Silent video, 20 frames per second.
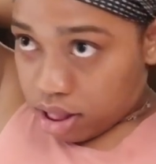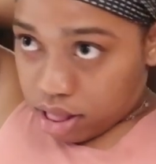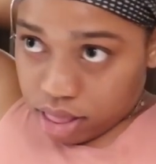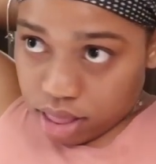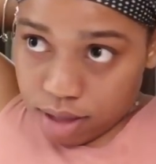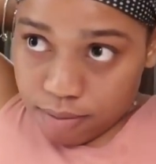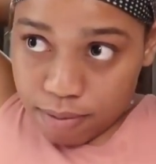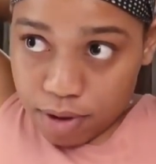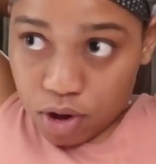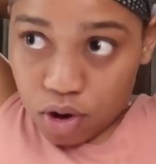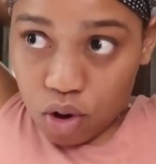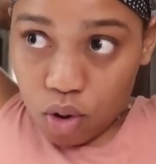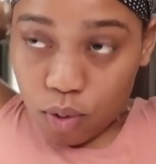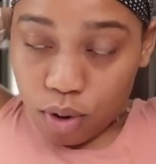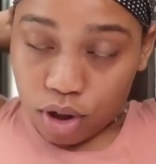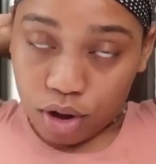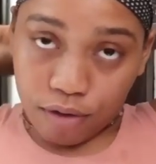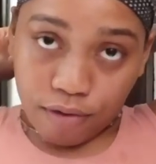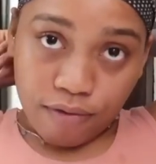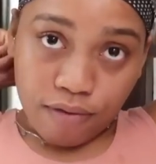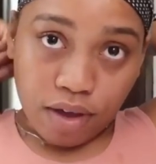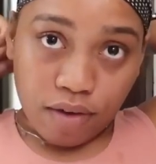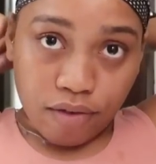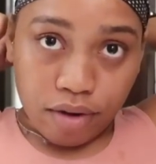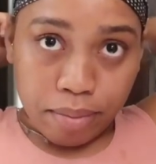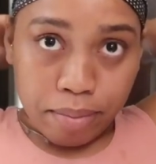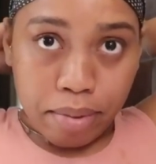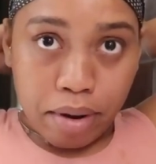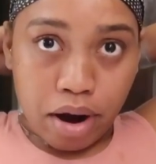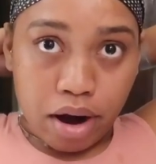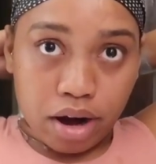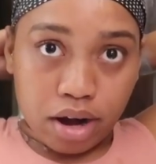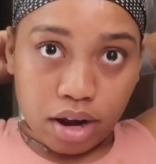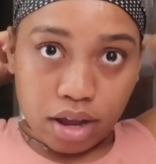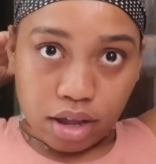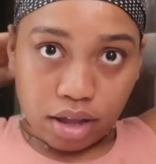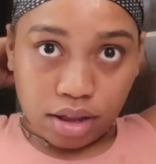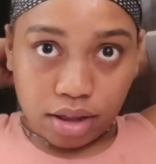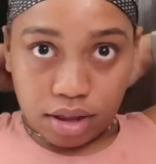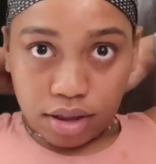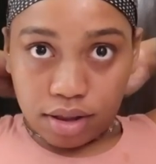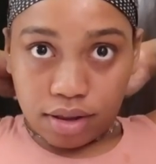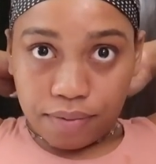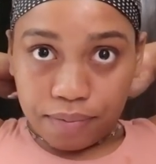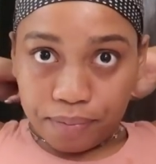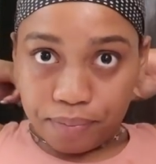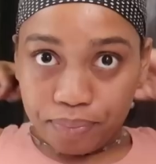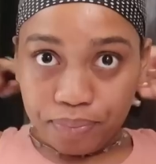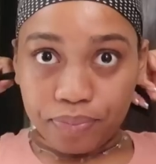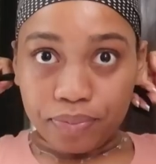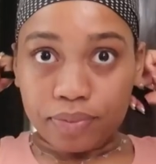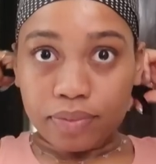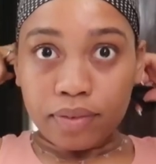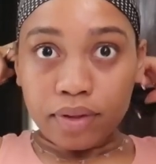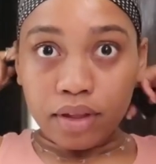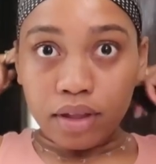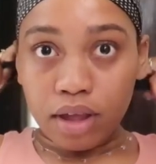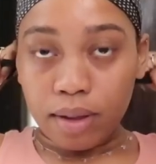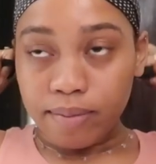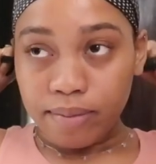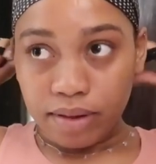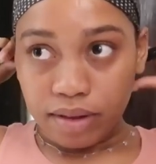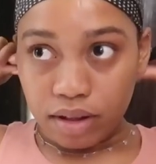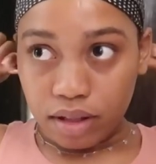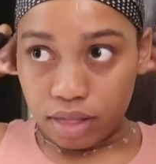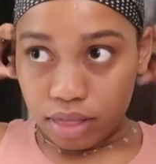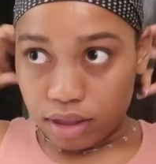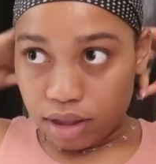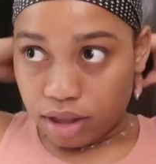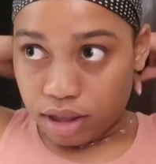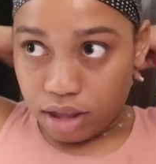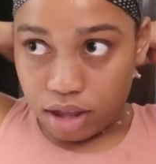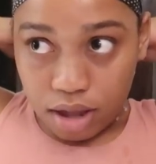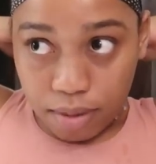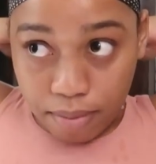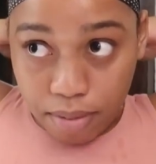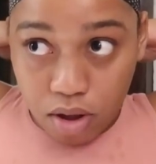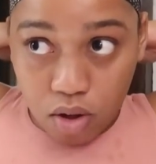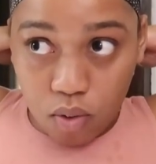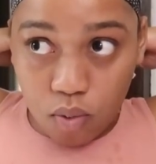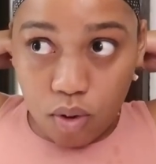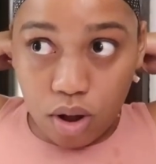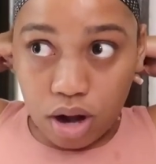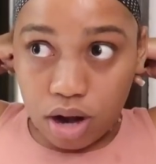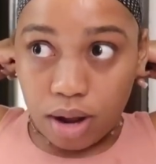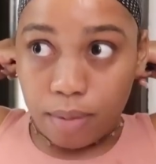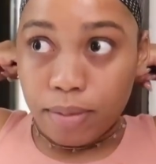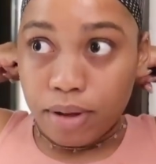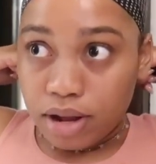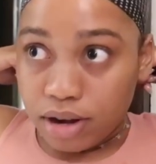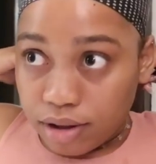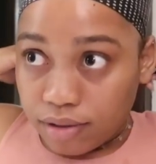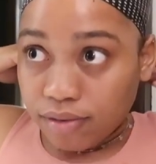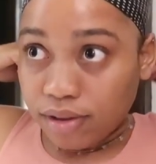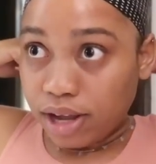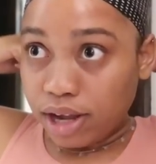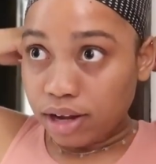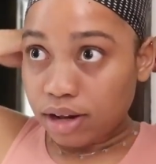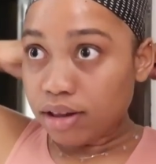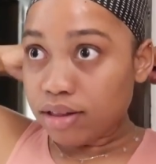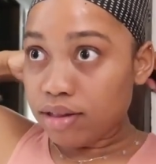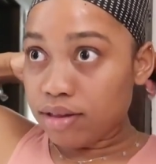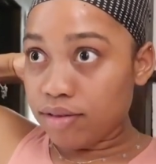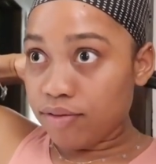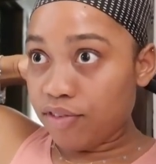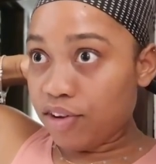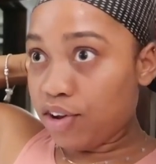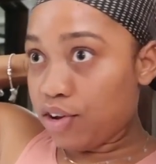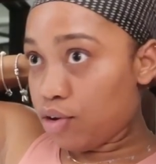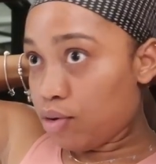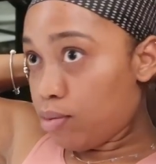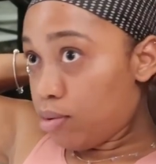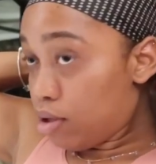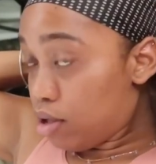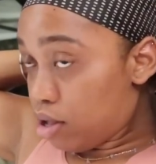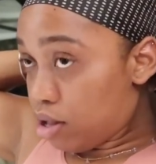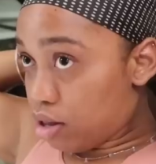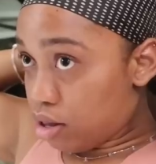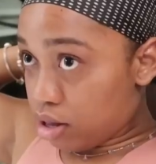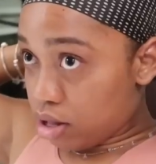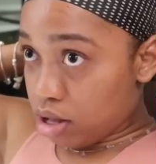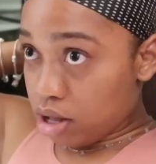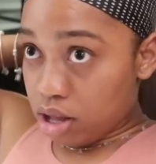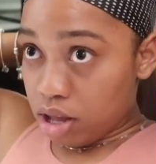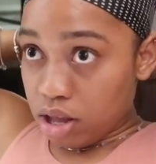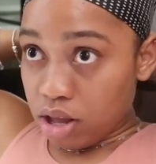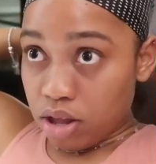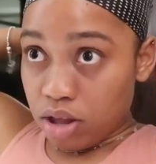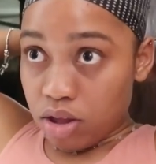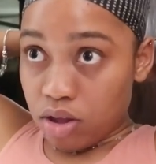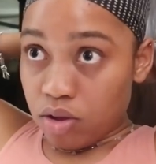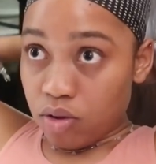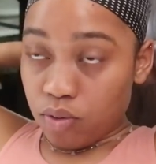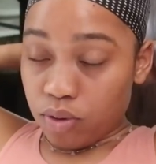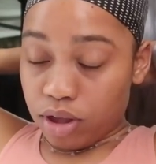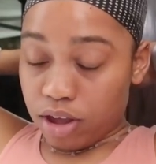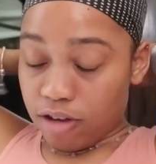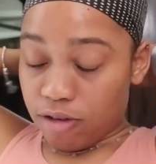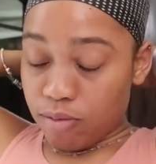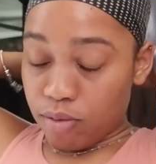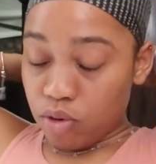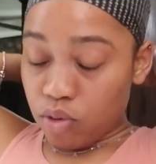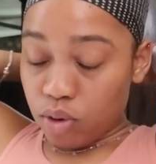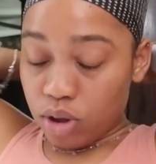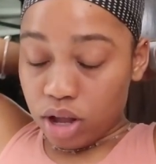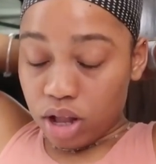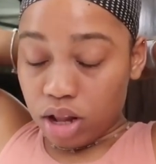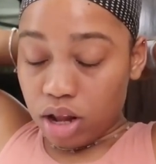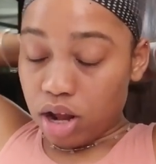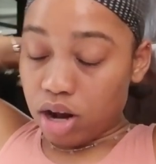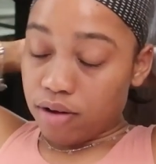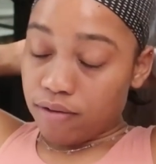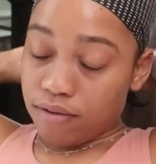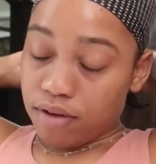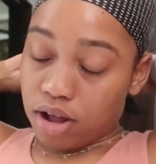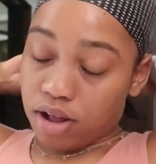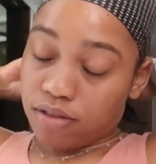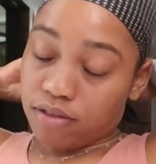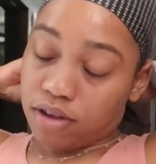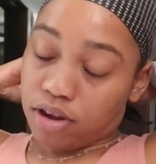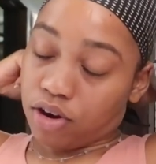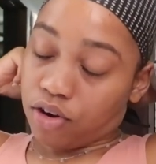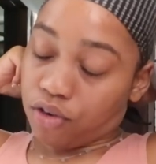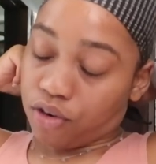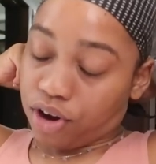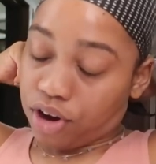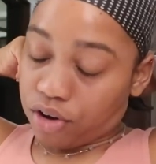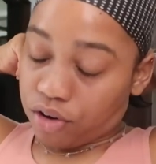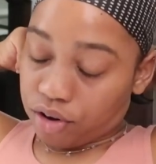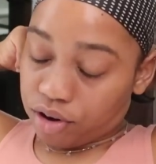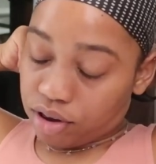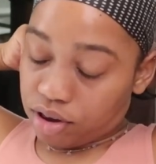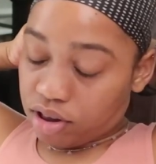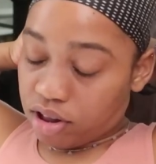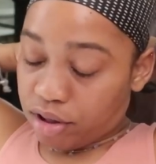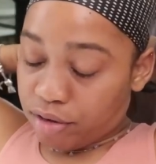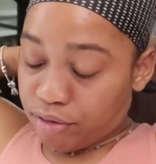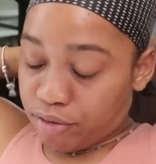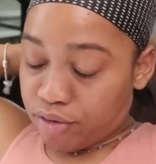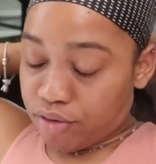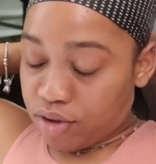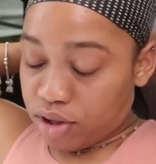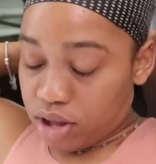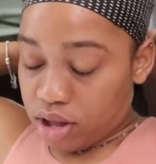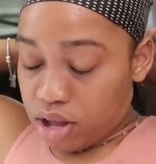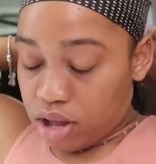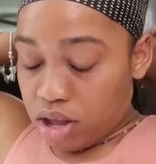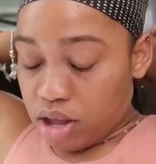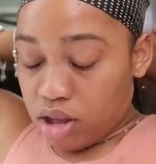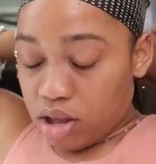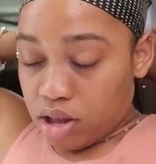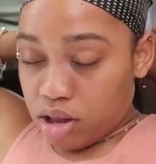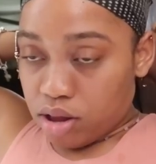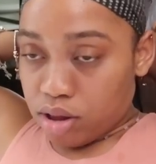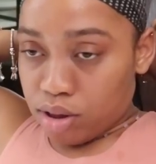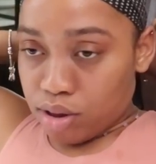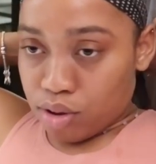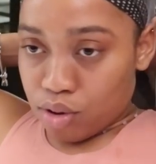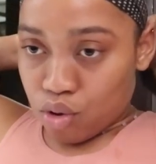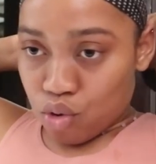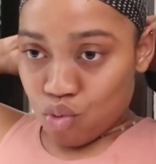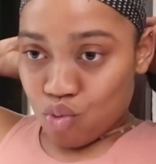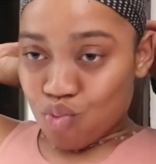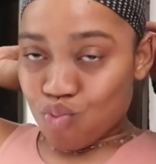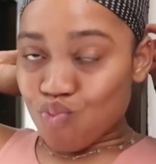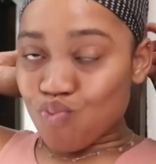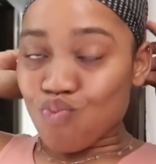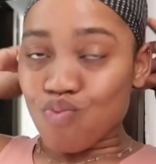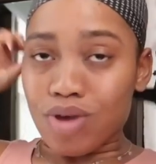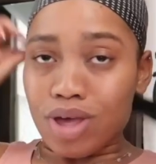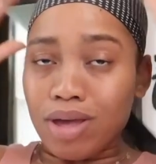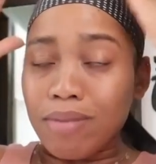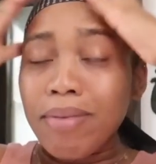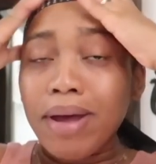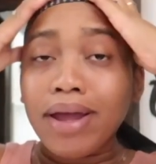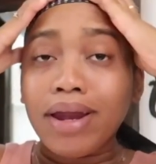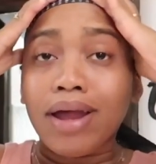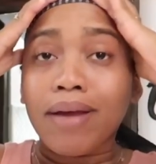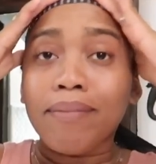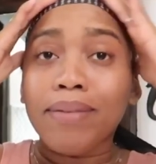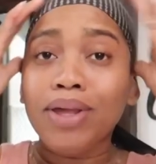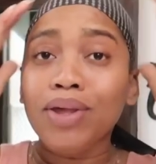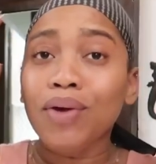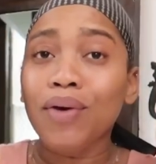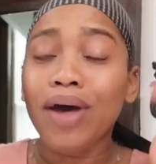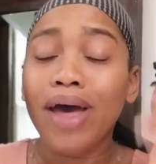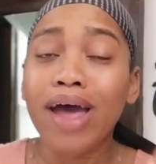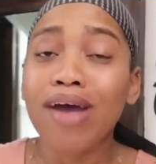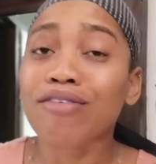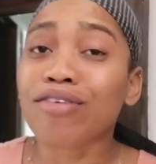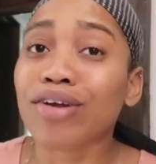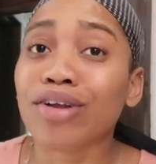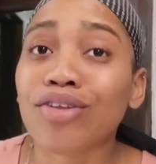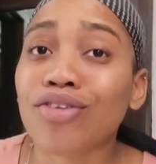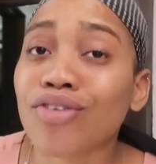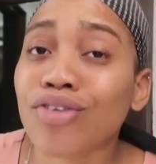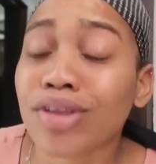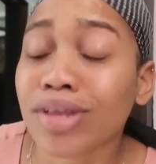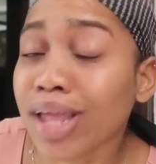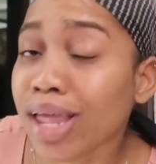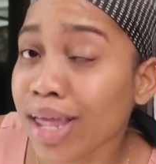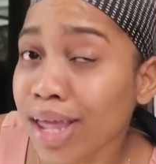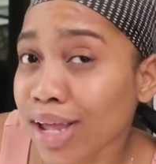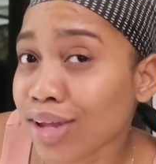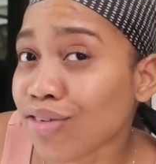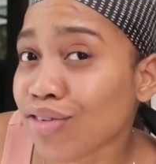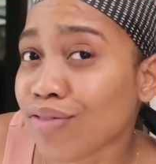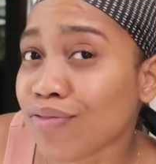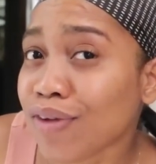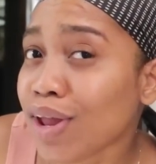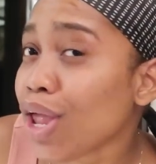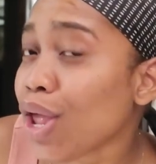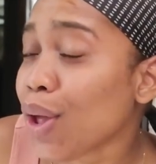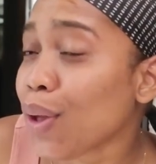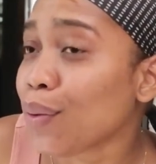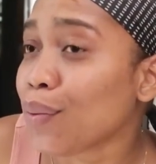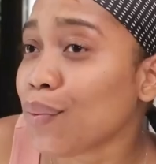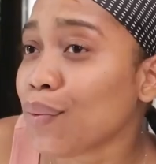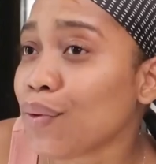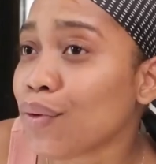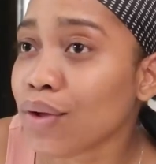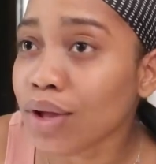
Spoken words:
Let me know what your favorite part is. I'm still thinking about what I'm going to title this video because we have been doing a lot of content creator stuff. So it might not be your average staycation video.